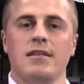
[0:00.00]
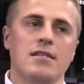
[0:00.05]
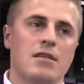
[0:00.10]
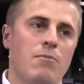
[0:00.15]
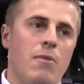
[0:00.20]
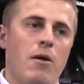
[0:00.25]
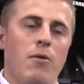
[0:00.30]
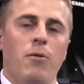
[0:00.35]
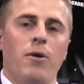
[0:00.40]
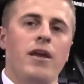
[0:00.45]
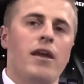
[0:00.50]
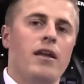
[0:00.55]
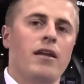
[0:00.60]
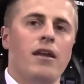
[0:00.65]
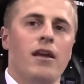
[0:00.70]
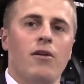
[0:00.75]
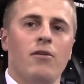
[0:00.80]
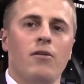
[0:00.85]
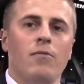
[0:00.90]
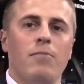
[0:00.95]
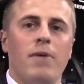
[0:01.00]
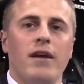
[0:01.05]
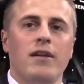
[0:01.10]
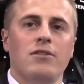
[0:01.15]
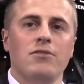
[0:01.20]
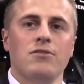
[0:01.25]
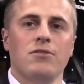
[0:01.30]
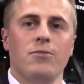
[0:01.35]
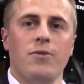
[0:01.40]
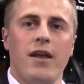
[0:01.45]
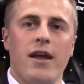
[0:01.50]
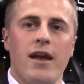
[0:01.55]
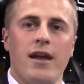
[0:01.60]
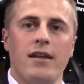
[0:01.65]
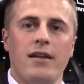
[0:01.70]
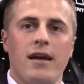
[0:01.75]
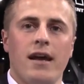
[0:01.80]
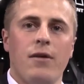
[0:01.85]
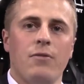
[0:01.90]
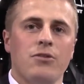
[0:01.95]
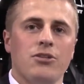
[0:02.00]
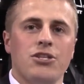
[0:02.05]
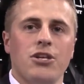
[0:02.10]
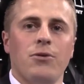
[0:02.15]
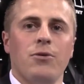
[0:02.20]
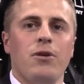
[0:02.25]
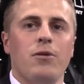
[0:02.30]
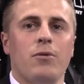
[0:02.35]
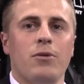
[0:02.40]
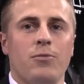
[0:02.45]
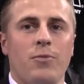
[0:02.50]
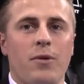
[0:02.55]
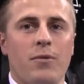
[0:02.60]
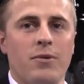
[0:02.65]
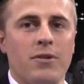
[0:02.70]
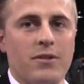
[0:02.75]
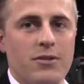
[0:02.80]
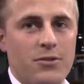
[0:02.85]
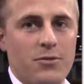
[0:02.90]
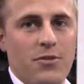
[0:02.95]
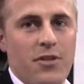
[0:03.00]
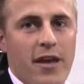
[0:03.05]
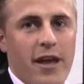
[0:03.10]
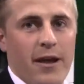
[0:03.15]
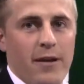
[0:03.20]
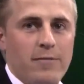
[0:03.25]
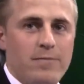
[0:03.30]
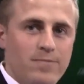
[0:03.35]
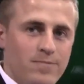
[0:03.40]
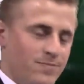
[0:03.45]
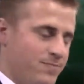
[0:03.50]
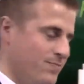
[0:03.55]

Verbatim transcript: So maybe we can go back to the rear end, I will show you what we will do there.